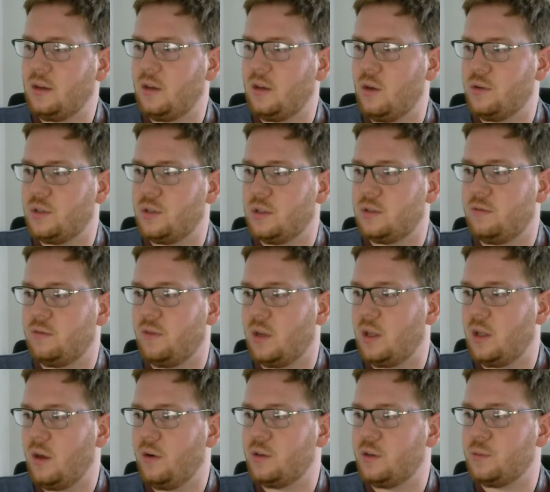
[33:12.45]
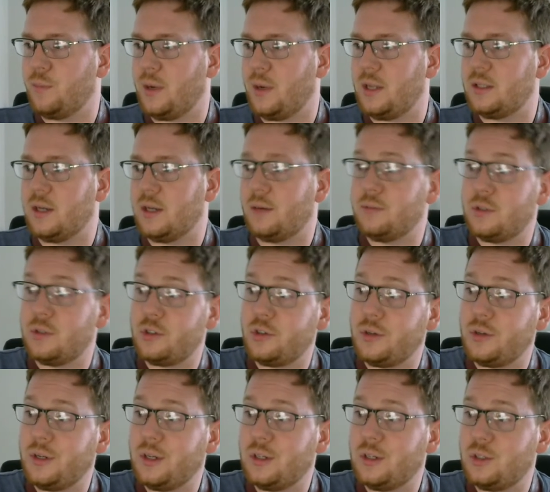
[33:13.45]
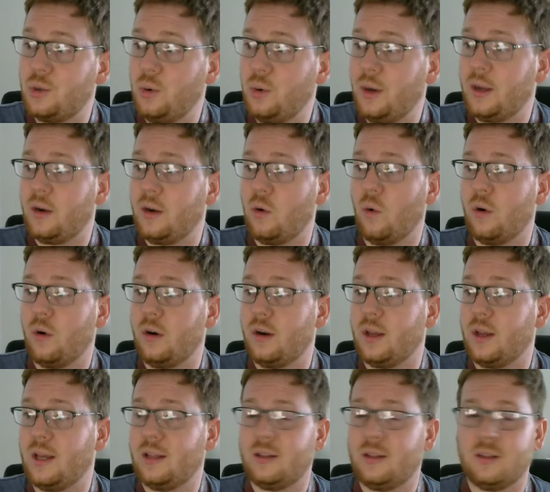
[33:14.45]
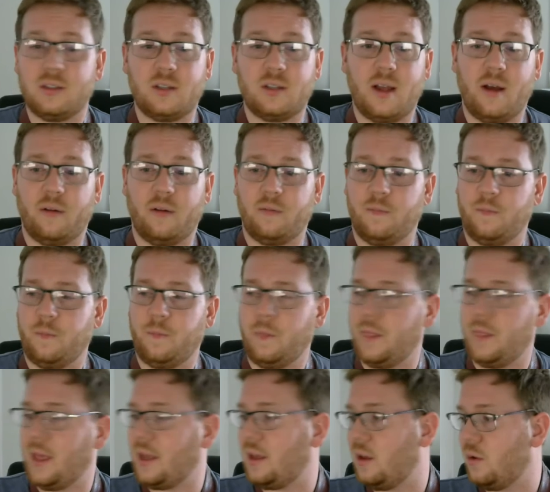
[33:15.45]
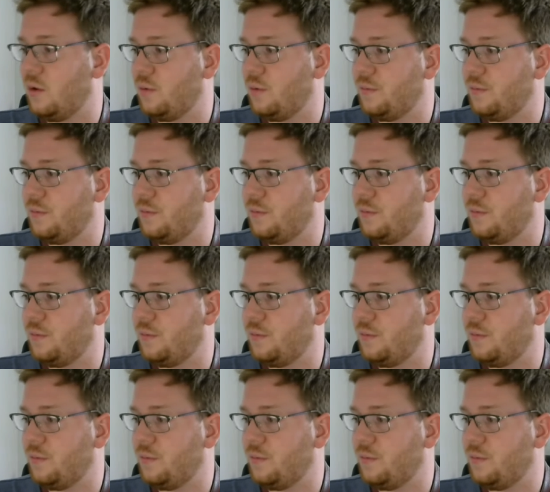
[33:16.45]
Use this video as many times as you need to do it in order to get this down. Thank you.